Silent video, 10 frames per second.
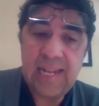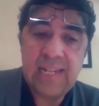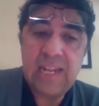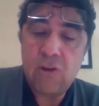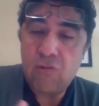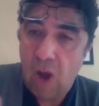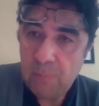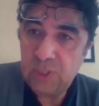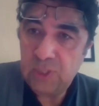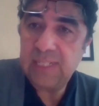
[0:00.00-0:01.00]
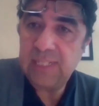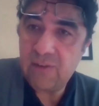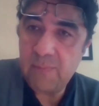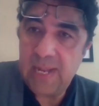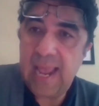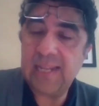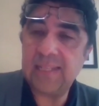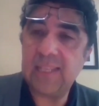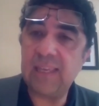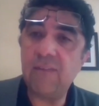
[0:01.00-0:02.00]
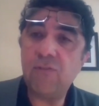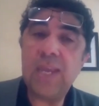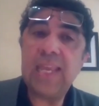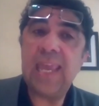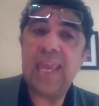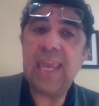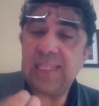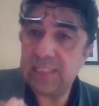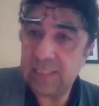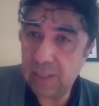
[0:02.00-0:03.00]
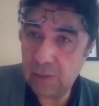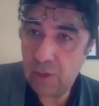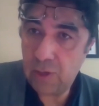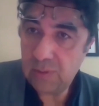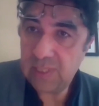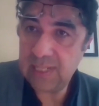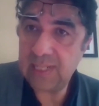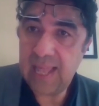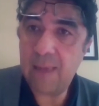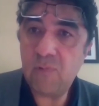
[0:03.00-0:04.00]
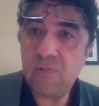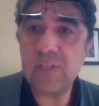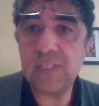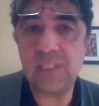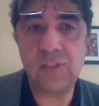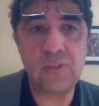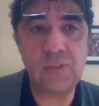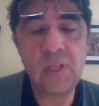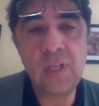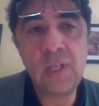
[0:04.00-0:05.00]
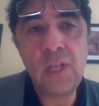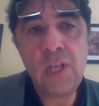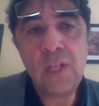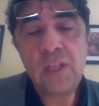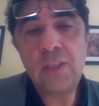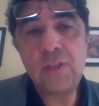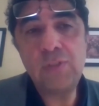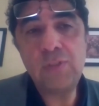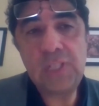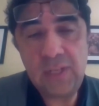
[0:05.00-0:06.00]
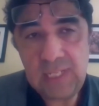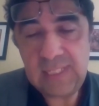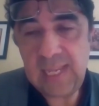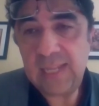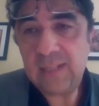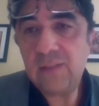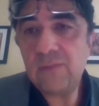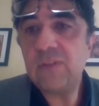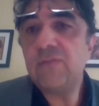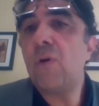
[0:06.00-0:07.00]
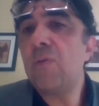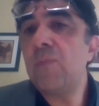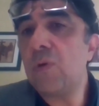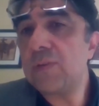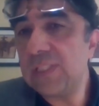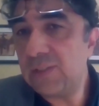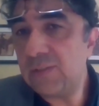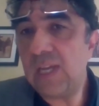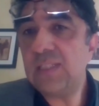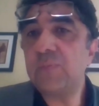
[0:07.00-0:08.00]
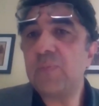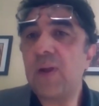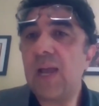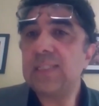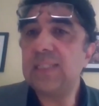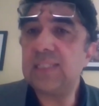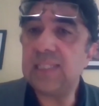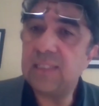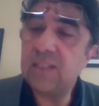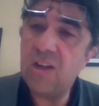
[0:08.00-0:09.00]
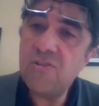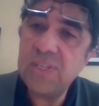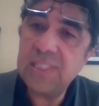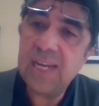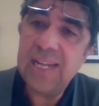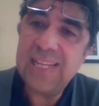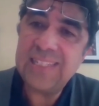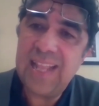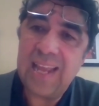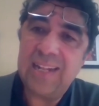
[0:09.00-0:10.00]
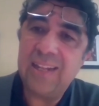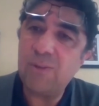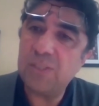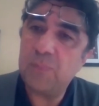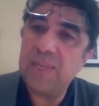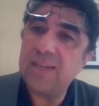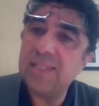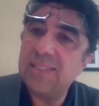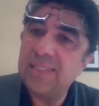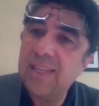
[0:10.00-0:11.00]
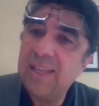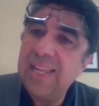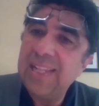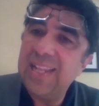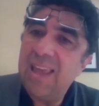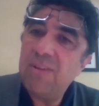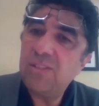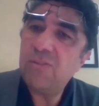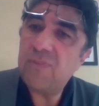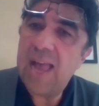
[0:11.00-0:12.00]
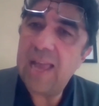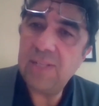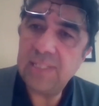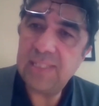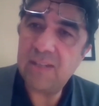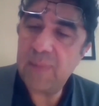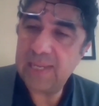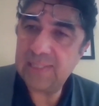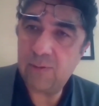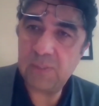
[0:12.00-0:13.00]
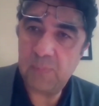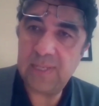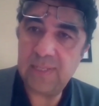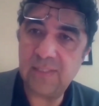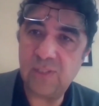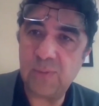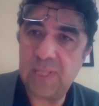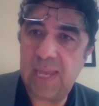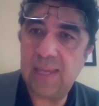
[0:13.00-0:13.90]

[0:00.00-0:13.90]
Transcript: the corruption and the criminality, if you engage those at the time of transition through security sector reform or transitional justice processes, countries are less likely to experience the levels of violence that Mexico experiences today.